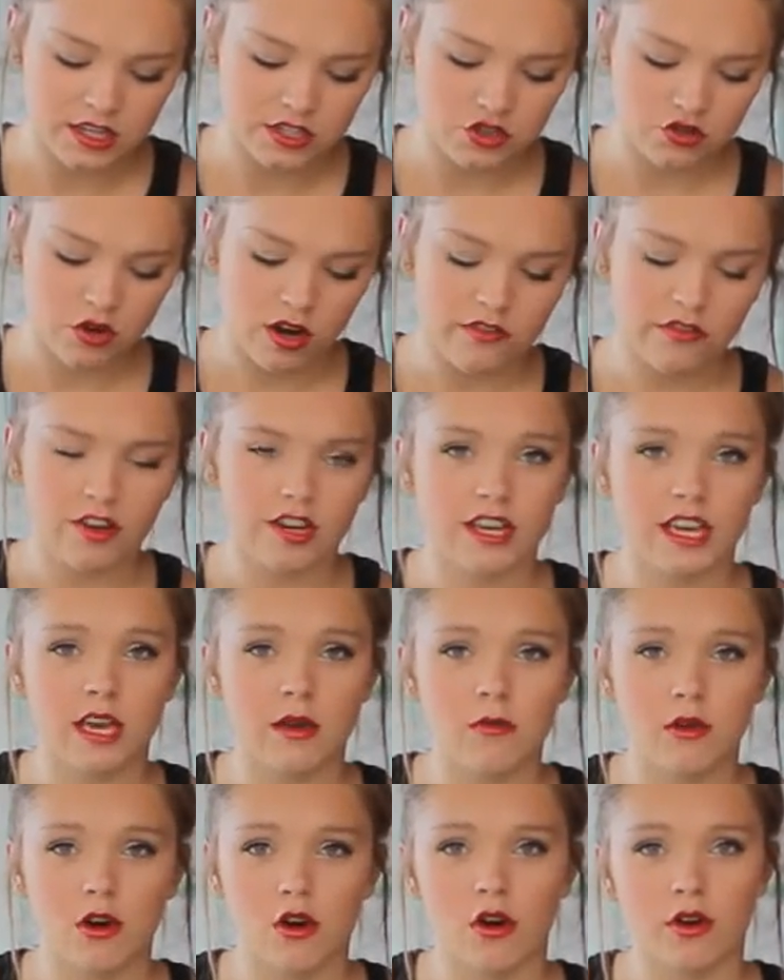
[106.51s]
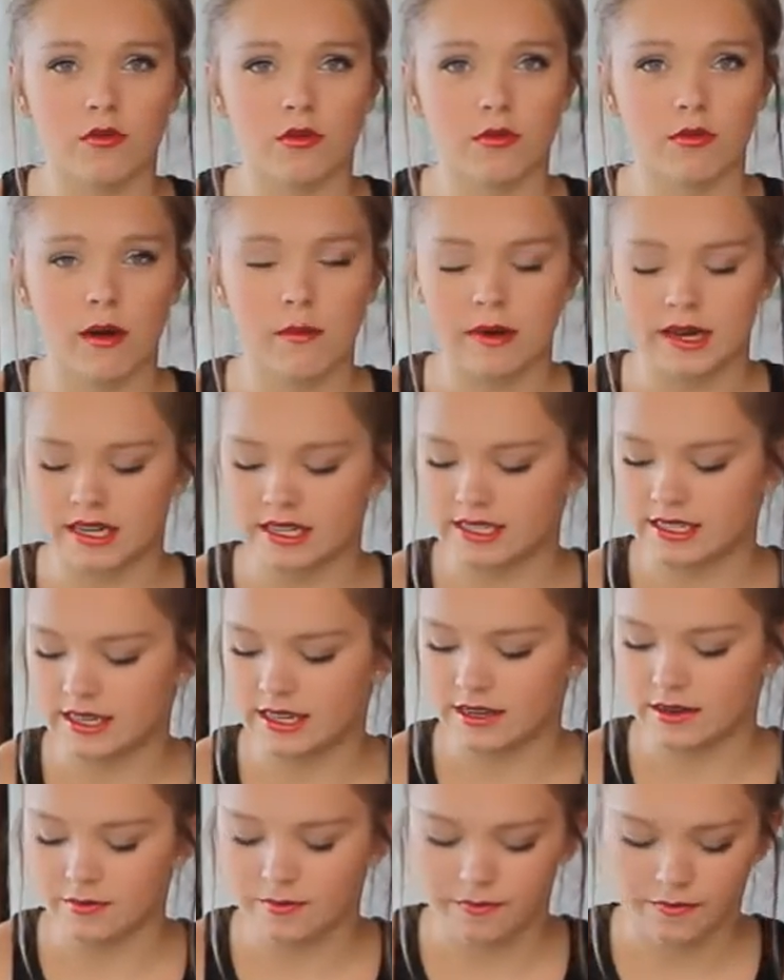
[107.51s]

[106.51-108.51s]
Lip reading: so I've got to keep going with my mixing.